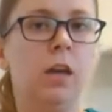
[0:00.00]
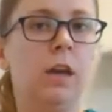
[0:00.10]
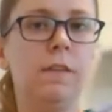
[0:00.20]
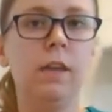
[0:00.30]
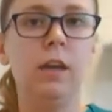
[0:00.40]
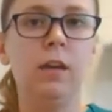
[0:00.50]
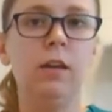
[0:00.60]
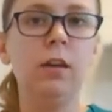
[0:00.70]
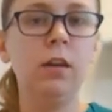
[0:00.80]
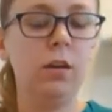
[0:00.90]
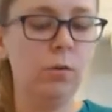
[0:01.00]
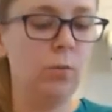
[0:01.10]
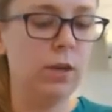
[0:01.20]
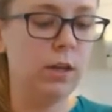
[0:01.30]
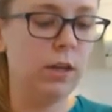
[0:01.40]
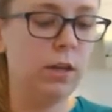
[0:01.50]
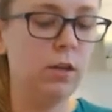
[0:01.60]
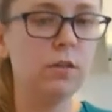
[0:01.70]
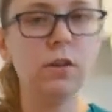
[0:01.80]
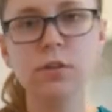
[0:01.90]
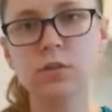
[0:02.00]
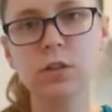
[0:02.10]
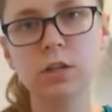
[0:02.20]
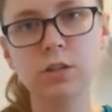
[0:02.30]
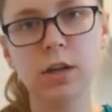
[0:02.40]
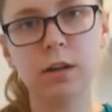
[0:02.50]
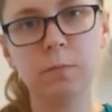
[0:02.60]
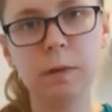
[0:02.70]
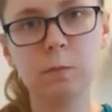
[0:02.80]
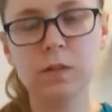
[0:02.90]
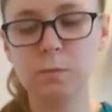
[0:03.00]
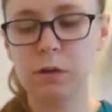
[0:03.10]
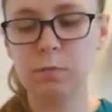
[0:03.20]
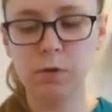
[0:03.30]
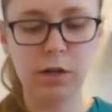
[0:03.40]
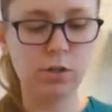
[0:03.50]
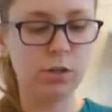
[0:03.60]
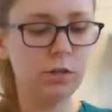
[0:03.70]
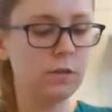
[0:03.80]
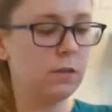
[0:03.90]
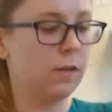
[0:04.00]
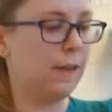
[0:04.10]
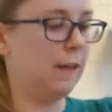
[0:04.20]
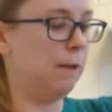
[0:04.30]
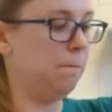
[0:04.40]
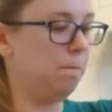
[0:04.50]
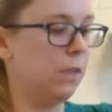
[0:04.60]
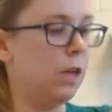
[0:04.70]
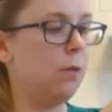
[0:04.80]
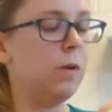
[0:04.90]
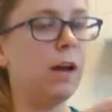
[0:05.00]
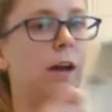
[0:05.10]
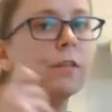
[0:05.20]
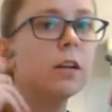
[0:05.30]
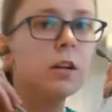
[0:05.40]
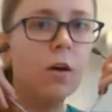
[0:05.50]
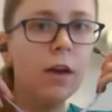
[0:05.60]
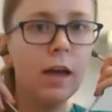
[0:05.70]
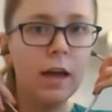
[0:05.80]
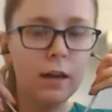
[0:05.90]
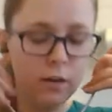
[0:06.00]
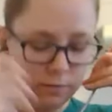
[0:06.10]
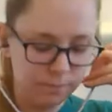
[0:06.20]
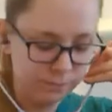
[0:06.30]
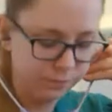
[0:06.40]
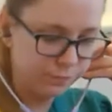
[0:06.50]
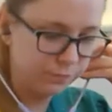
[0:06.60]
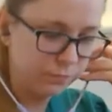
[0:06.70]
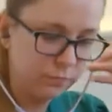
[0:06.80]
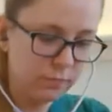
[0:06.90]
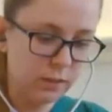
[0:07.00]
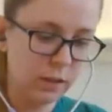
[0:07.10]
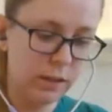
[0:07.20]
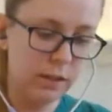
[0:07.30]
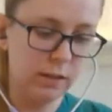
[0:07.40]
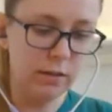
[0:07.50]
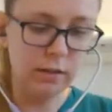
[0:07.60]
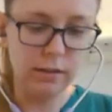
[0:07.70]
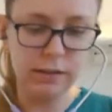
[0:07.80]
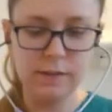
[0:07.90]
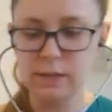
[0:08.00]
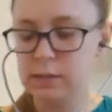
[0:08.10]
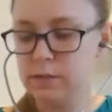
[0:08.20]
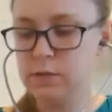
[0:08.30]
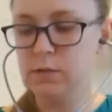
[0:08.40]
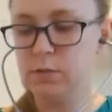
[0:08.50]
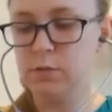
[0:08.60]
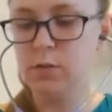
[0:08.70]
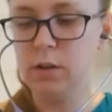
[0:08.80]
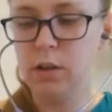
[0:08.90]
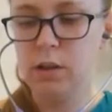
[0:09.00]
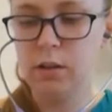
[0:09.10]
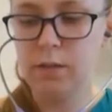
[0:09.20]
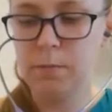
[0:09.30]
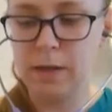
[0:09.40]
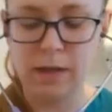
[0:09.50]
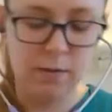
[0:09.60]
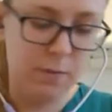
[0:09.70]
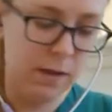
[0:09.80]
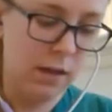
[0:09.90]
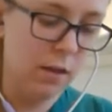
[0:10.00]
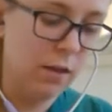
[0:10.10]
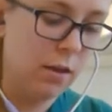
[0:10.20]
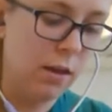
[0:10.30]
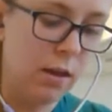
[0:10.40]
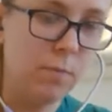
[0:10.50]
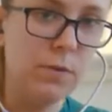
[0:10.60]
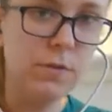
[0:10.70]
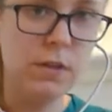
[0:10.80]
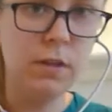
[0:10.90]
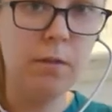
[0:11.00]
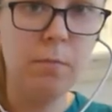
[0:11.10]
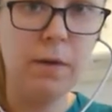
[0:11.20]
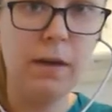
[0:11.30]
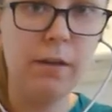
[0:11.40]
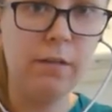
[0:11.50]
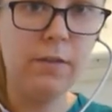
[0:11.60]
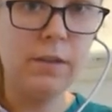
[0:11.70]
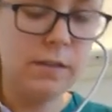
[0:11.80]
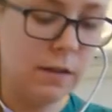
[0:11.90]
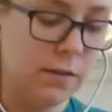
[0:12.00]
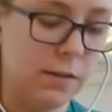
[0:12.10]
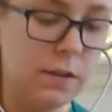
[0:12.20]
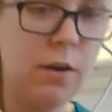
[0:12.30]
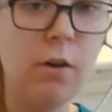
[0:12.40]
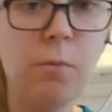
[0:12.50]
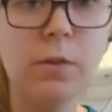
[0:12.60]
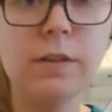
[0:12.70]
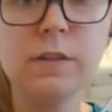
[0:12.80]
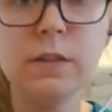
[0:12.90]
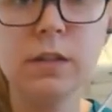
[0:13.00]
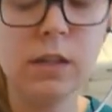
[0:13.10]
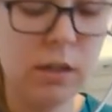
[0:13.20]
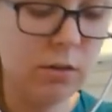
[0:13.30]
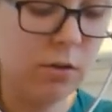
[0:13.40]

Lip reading: And then we don't usually check baby's blood pressures, but I'm going to go ahead and listen to the baby using the bell of the stethoscope, listening